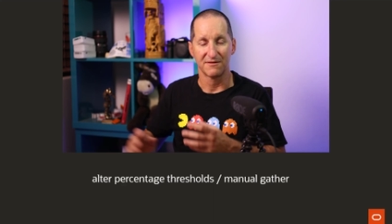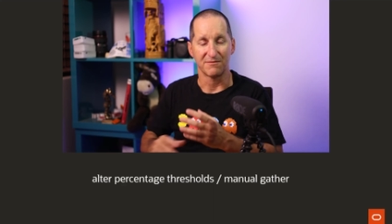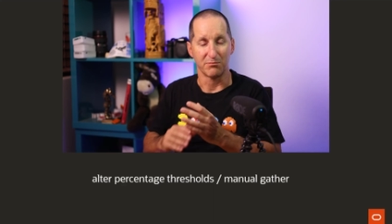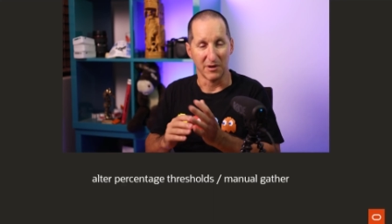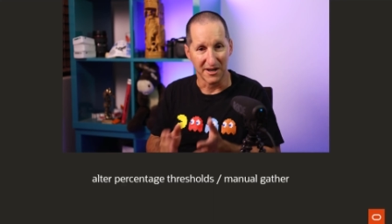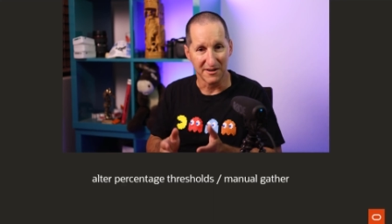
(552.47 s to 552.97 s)

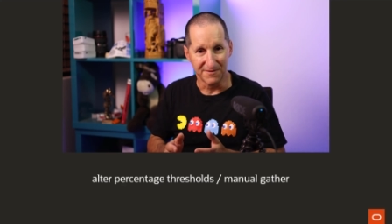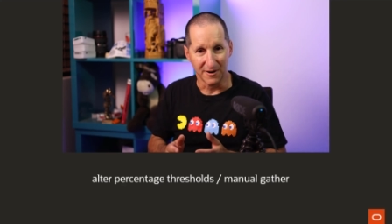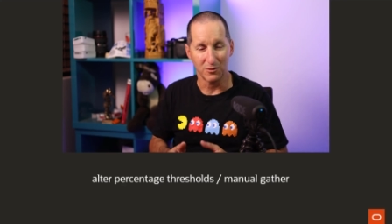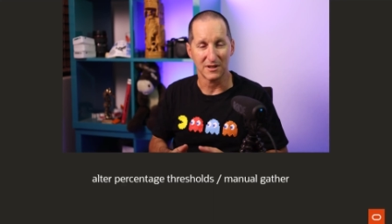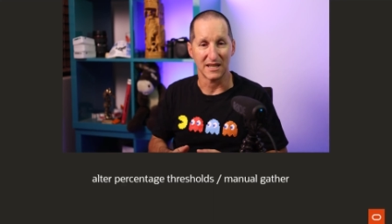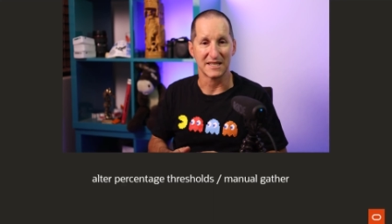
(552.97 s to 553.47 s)
by
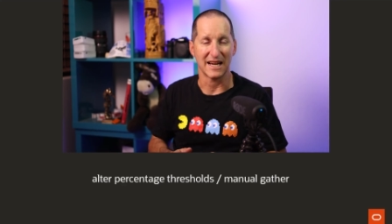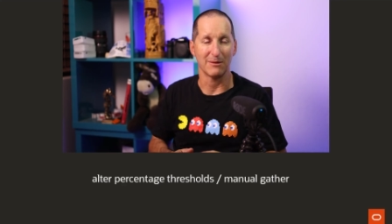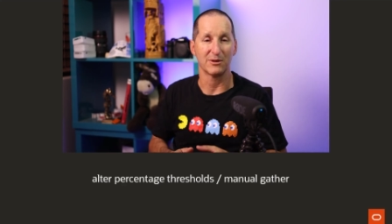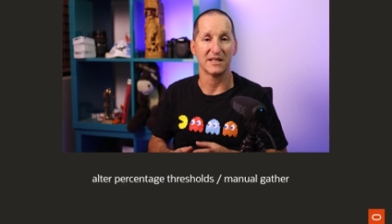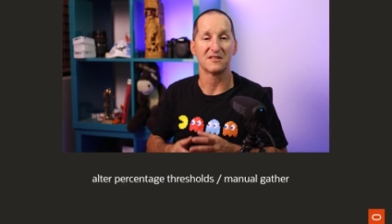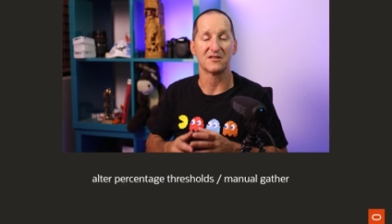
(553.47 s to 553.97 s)
default a table
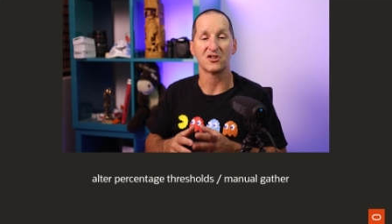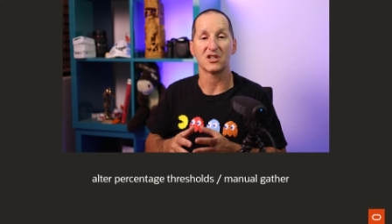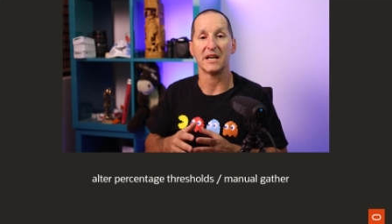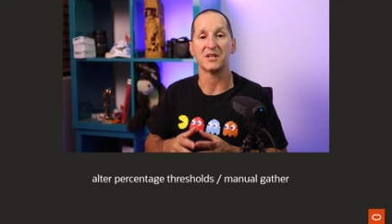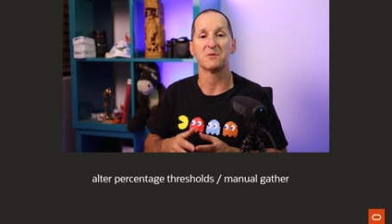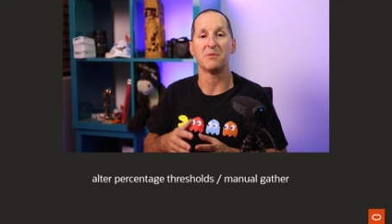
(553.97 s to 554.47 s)
needs to
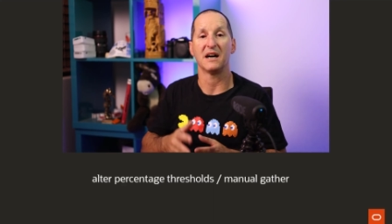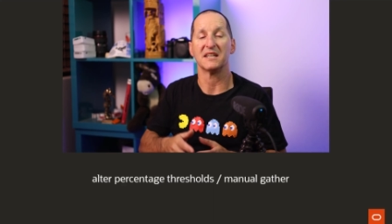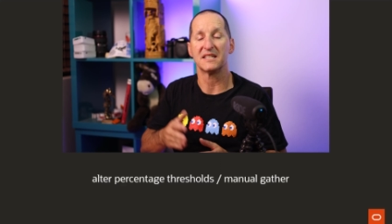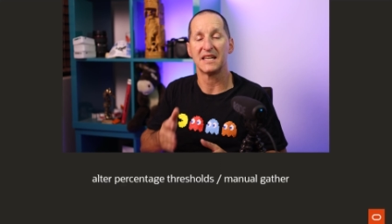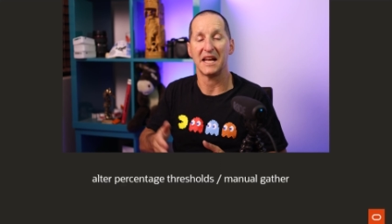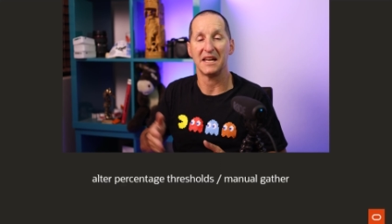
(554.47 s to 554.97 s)
change by
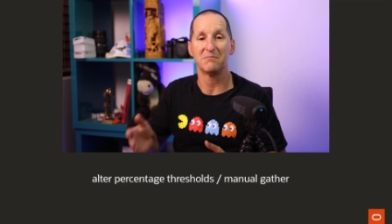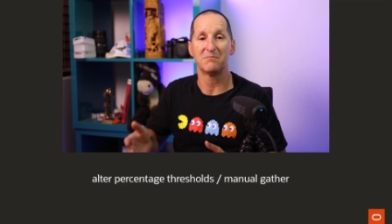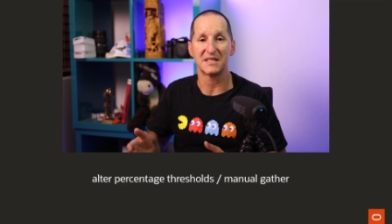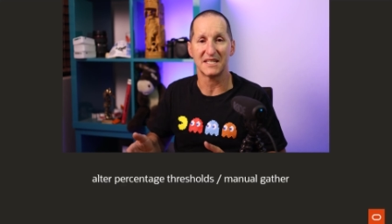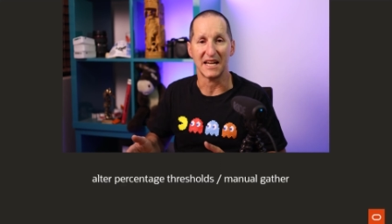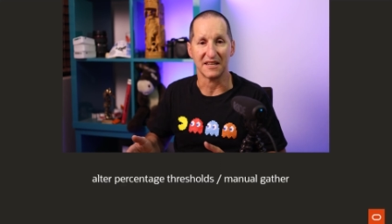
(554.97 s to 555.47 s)

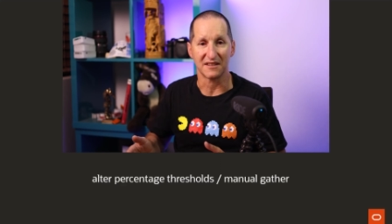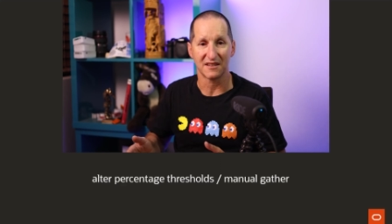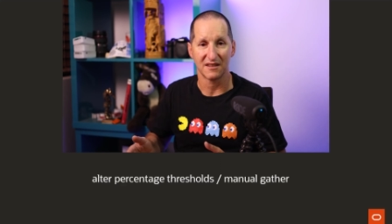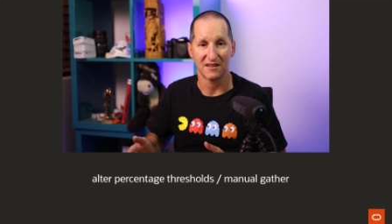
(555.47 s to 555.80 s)
10%